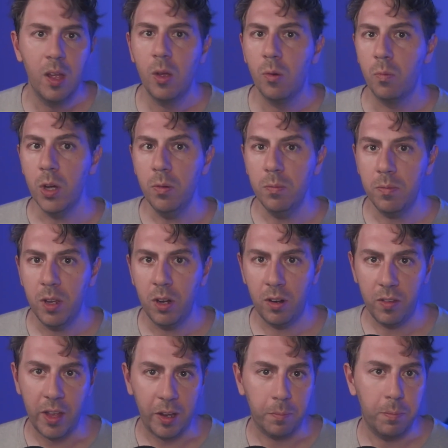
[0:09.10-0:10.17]
Well, you're
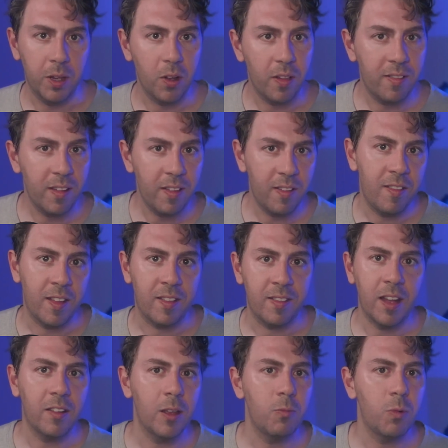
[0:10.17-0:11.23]
in luck because this is
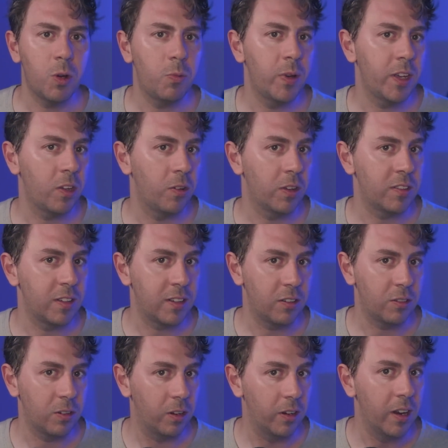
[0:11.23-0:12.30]
exactly what we're going to
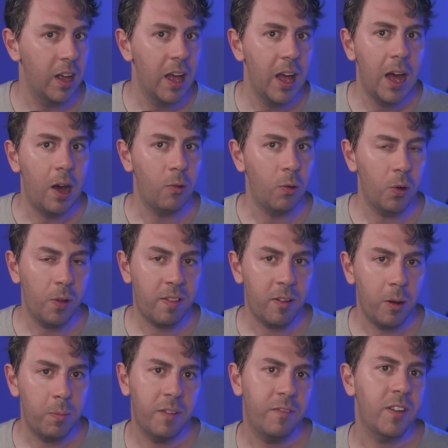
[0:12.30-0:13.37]
touch on. I will
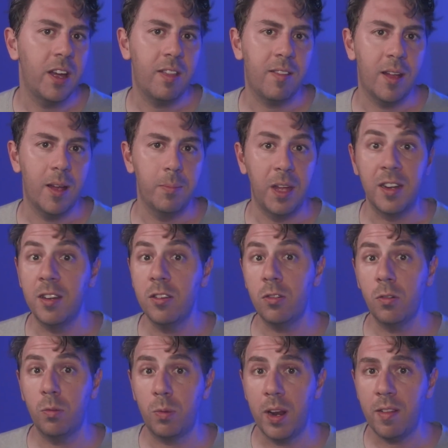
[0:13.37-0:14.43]
also provide some
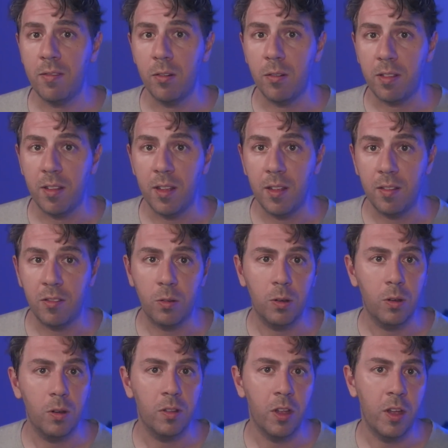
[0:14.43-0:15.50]
additional resources
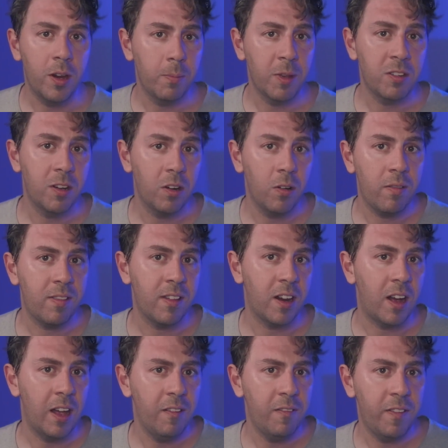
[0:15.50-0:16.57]
to learning materials
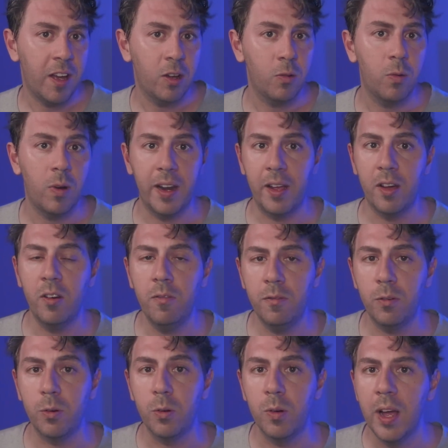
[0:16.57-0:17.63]
that I found quite
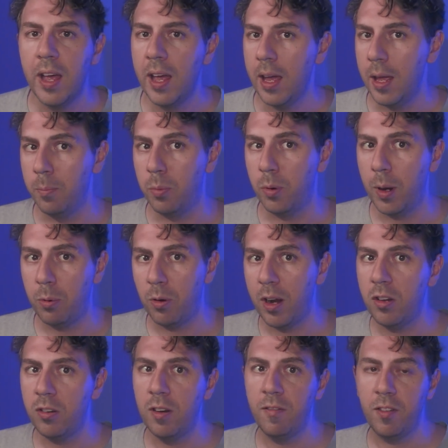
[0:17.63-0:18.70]
helpful in
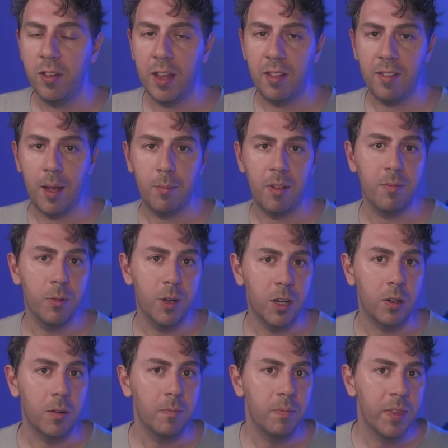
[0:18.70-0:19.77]
preparation for the exam as
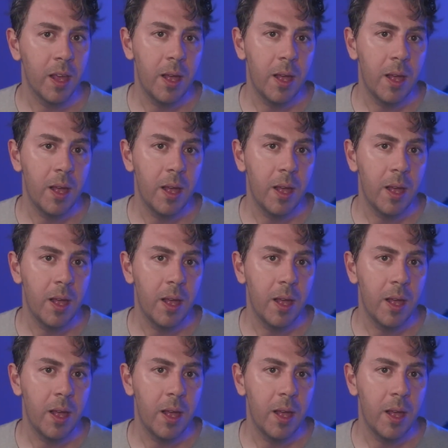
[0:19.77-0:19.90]
well.